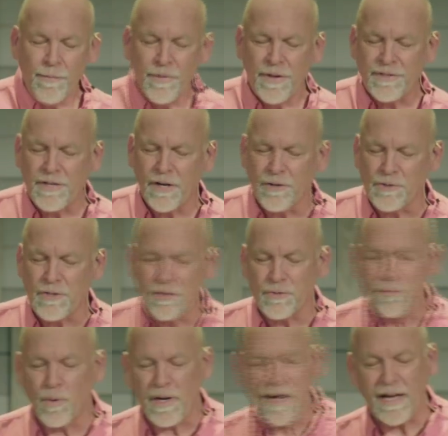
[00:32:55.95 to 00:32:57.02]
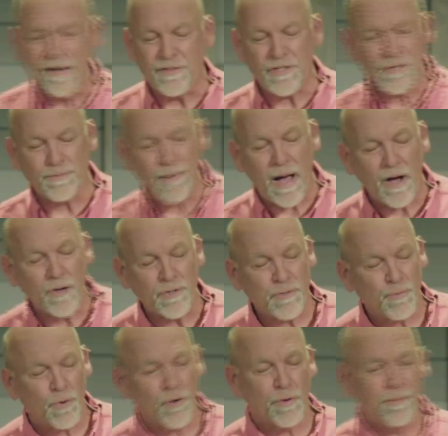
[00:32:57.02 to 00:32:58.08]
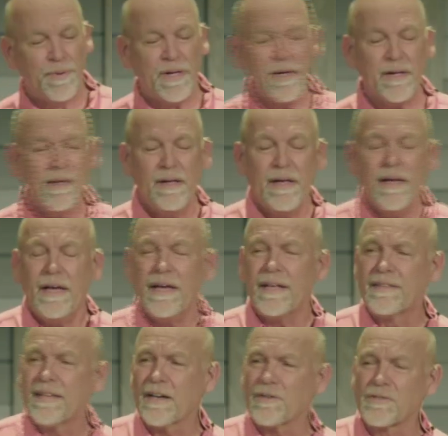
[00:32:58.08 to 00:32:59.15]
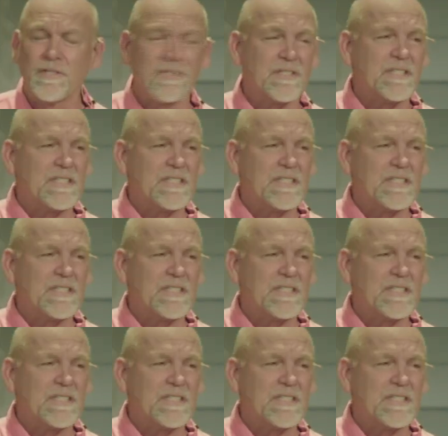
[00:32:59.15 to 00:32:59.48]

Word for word: it tells us what kind of spouse we're to be. It tells us the